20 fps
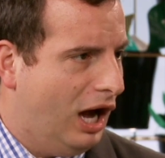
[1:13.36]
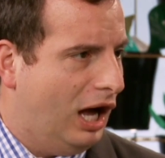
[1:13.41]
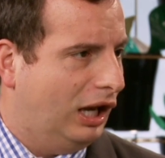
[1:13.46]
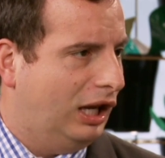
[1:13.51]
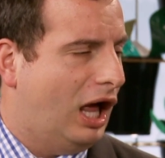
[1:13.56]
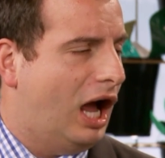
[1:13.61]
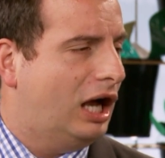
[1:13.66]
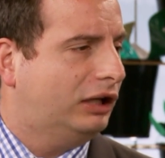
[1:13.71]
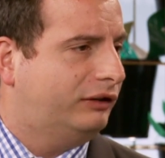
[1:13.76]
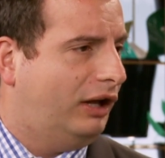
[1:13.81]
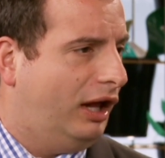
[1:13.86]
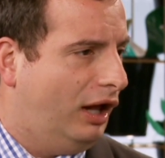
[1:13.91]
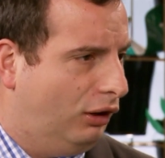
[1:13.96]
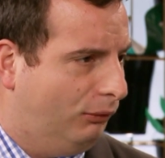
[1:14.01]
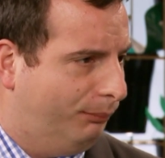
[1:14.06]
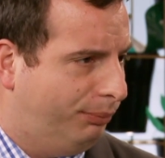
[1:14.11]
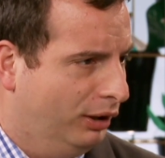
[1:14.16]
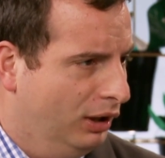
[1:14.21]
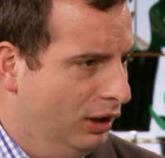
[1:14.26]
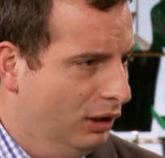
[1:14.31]
I like to
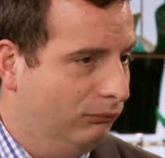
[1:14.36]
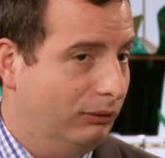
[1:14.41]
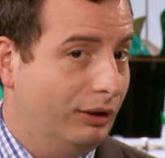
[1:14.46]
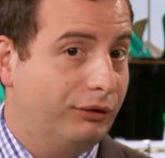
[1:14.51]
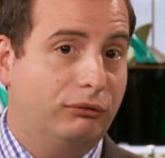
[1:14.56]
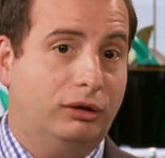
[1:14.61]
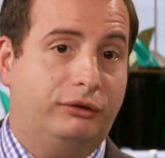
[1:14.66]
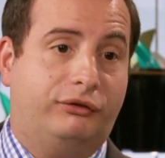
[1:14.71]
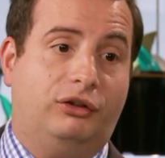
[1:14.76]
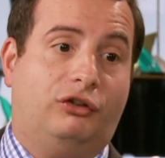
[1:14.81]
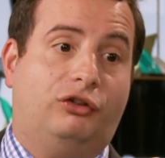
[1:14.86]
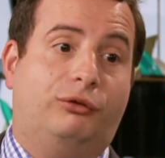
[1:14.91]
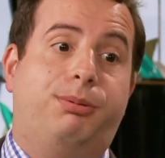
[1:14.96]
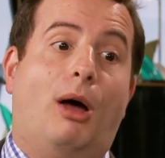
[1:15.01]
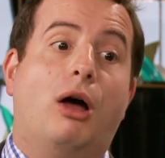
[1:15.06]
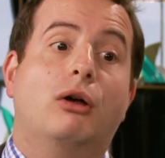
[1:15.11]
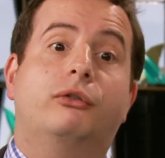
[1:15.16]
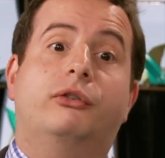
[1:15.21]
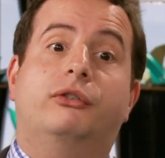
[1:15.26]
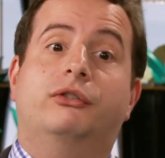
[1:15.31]
help, whether it's
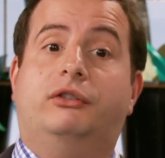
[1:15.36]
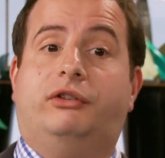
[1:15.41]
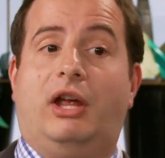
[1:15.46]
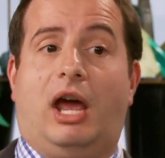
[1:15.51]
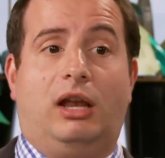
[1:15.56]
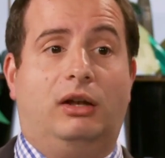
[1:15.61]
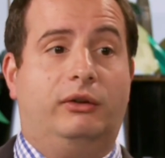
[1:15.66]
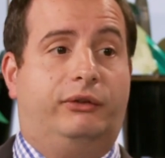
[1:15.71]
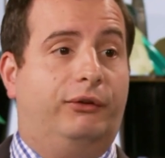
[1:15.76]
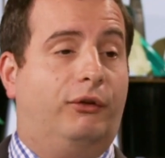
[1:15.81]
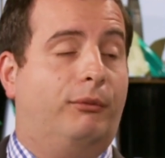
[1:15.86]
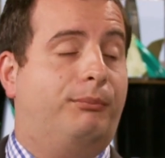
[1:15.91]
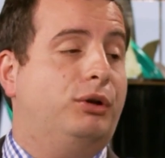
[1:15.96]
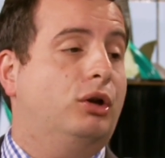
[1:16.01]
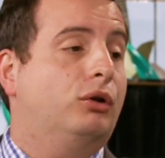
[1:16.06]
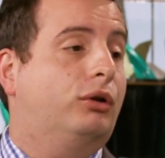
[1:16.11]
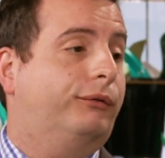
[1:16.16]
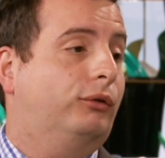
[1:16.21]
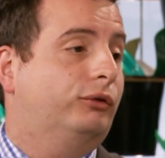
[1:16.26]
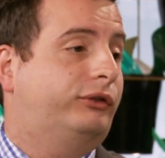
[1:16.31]
exposing the talents of a
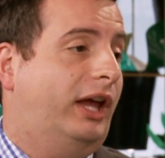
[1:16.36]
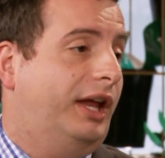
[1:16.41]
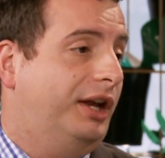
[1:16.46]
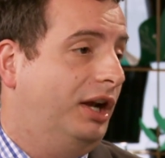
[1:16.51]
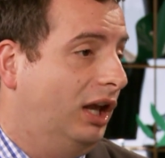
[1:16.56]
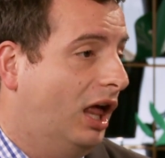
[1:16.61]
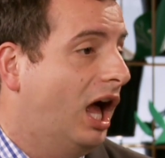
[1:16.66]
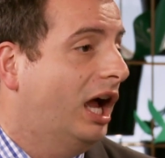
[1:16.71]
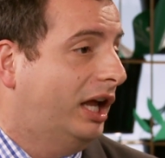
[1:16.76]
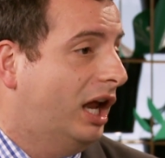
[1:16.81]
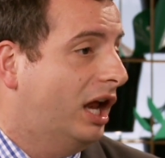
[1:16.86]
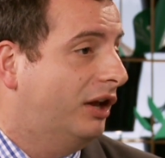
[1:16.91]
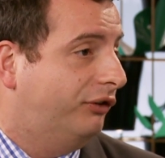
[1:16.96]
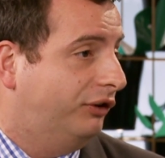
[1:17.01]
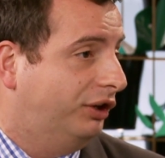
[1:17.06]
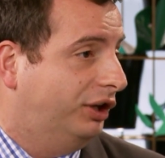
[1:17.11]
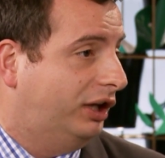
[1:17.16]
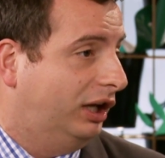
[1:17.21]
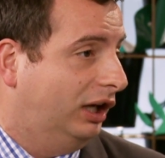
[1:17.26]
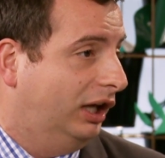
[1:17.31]
beautiful tenor like
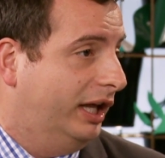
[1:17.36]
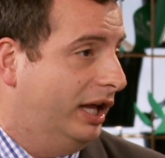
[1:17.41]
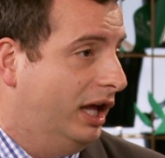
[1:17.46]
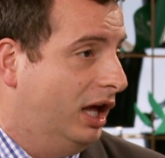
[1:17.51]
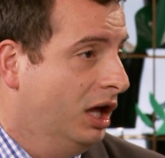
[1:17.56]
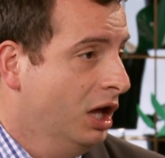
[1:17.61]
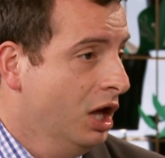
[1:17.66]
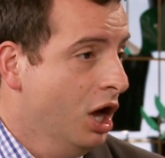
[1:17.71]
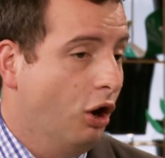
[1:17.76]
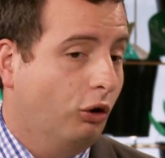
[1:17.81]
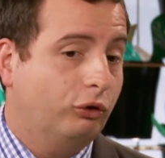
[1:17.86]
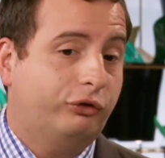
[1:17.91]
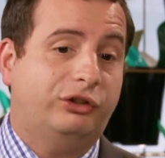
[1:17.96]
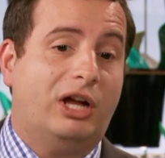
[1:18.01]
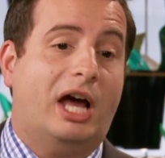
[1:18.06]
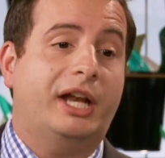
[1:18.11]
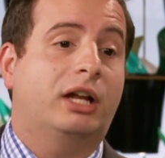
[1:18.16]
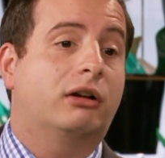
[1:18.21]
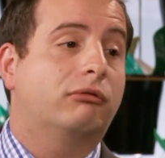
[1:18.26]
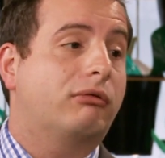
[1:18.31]
Anthony Calere or
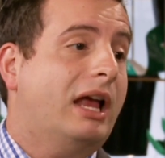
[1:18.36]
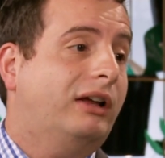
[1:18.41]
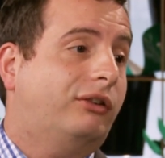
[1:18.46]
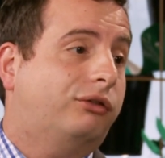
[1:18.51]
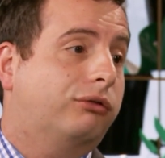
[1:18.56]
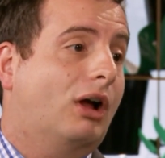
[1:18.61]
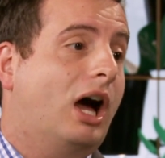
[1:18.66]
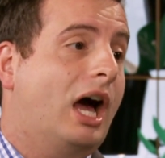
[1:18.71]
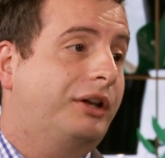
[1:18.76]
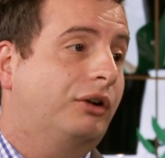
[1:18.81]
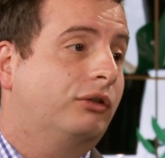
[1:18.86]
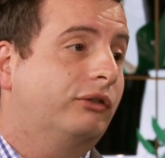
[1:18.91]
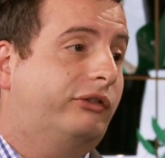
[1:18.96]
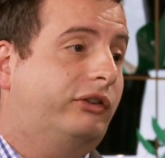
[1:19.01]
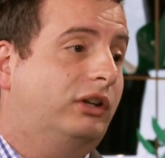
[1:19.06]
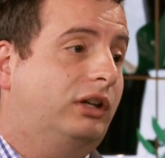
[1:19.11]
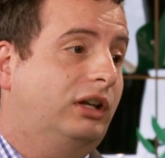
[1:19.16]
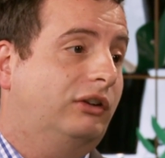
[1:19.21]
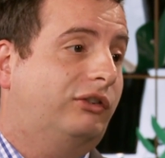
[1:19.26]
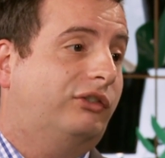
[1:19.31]
starting a race ride on
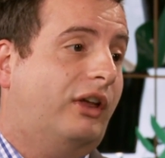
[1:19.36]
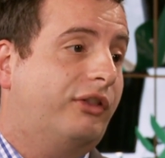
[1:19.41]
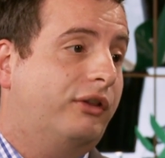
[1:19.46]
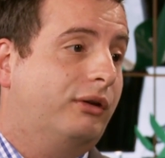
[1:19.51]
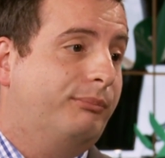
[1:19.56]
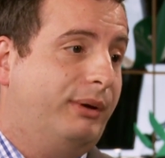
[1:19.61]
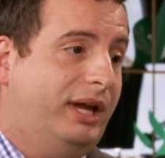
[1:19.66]
Sydney's southern